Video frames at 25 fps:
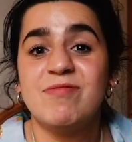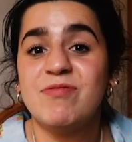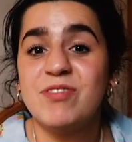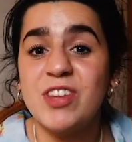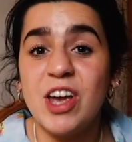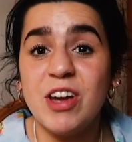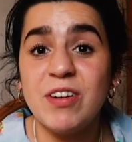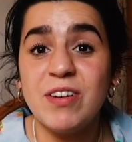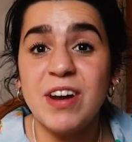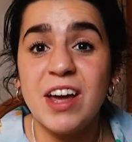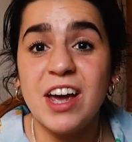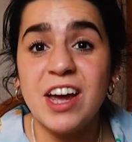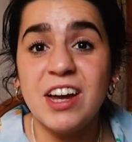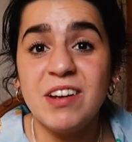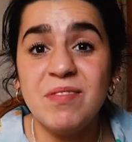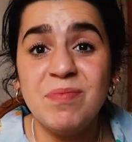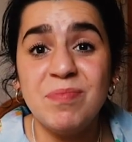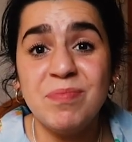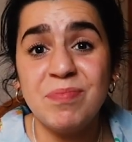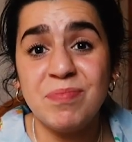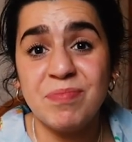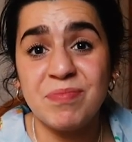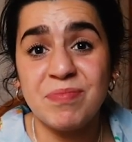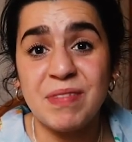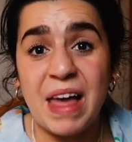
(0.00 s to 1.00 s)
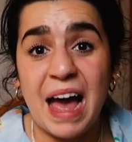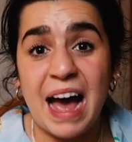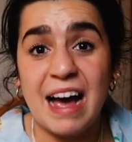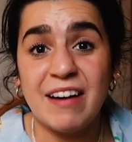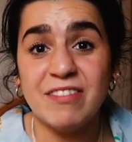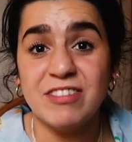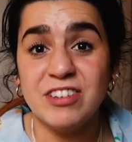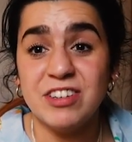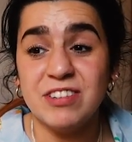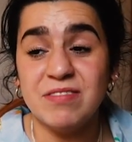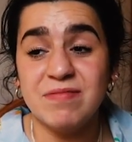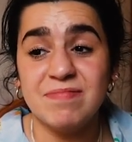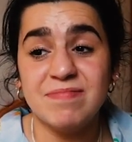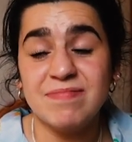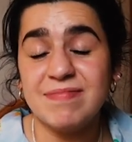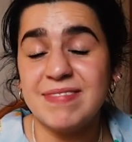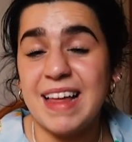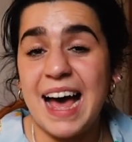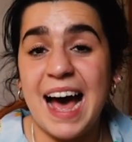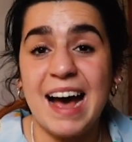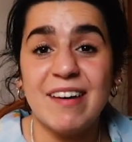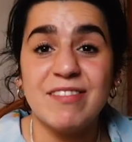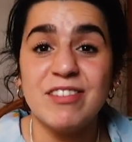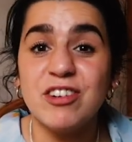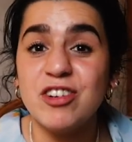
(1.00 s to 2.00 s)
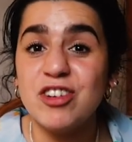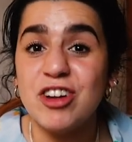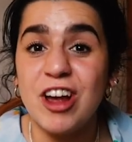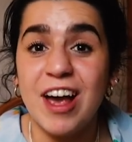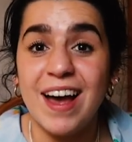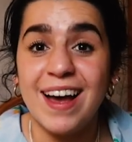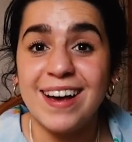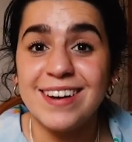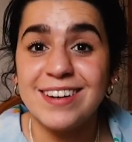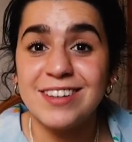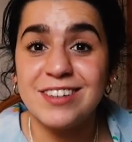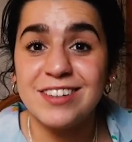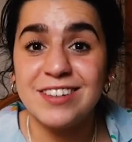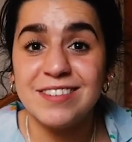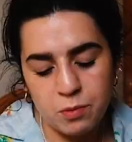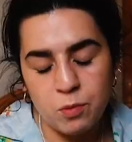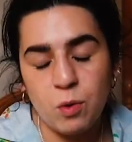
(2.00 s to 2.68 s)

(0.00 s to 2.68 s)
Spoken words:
Don't know, haven't checked.